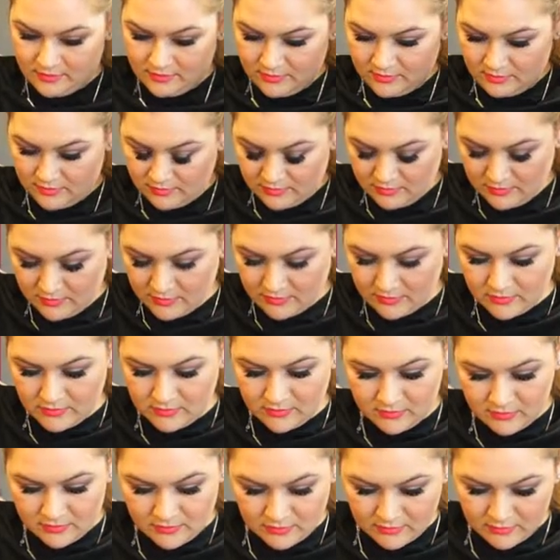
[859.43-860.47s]

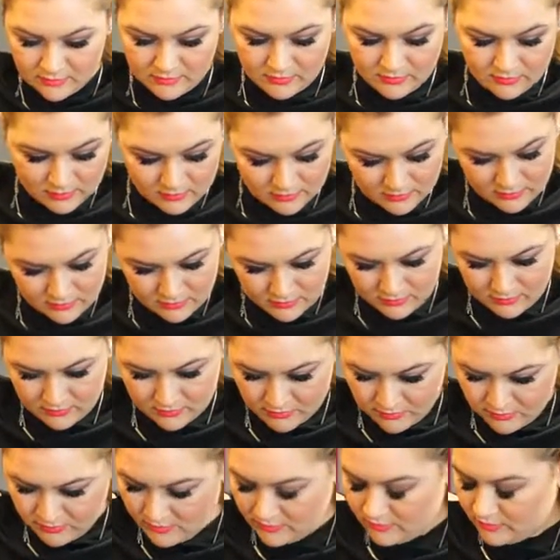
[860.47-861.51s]

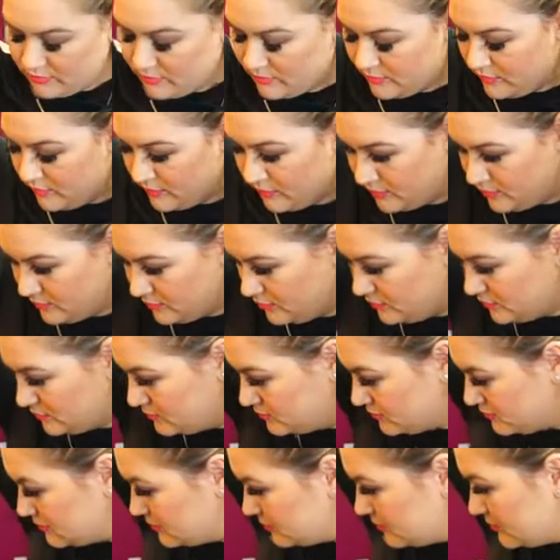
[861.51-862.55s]

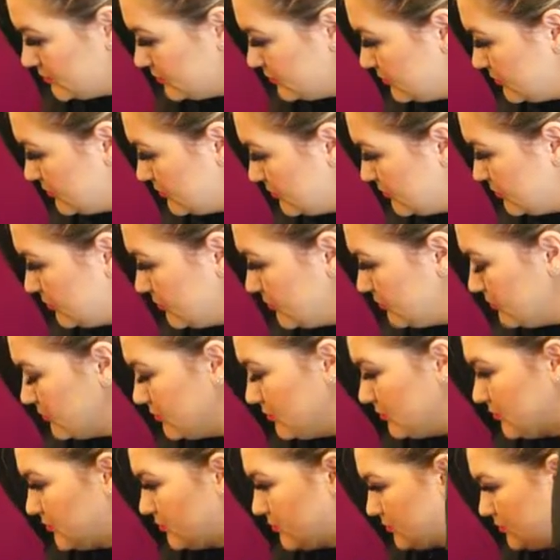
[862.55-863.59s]

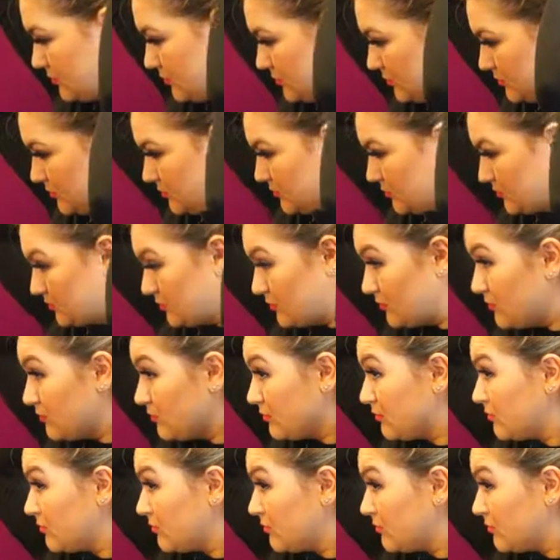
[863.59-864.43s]
(no one is talking)